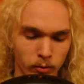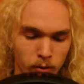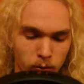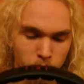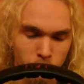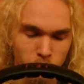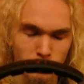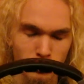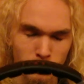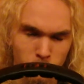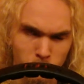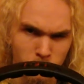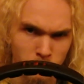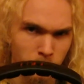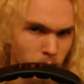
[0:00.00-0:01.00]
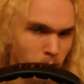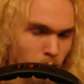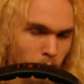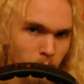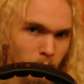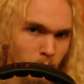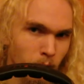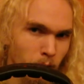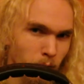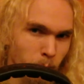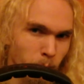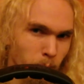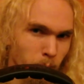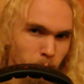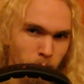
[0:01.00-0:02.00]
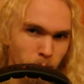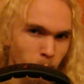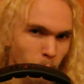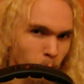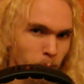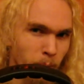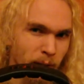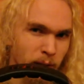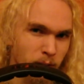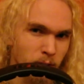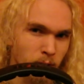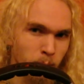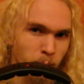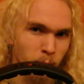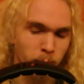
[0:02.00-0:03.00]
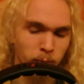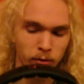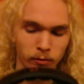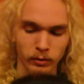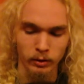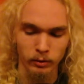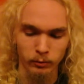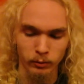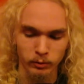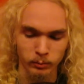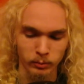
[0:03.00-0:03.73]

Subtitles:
Those are usually the more bassy and boomy of the headphones,